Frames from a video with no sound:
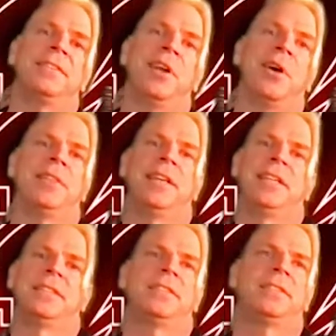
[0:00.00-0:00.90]
I think
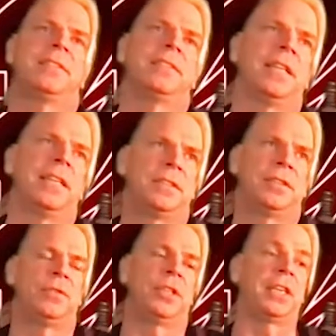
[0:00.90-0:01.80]
it's
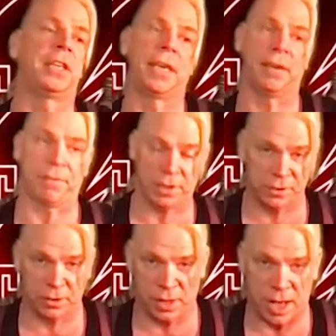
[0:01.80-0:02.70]
given
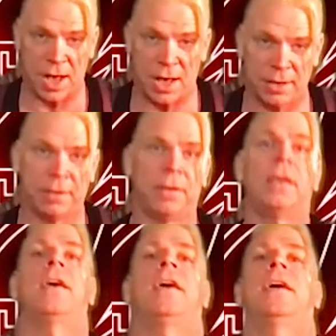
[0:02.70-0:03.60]
us a lot,
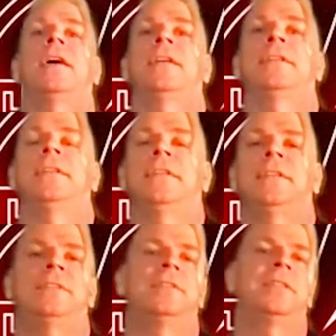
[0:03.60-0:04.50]
and
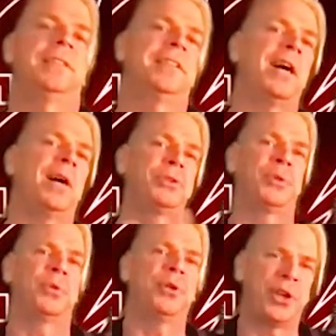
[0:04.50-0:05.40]
it helps the
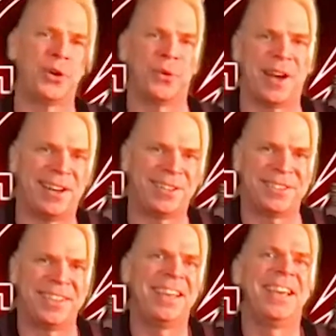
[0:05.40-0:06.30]
world go round,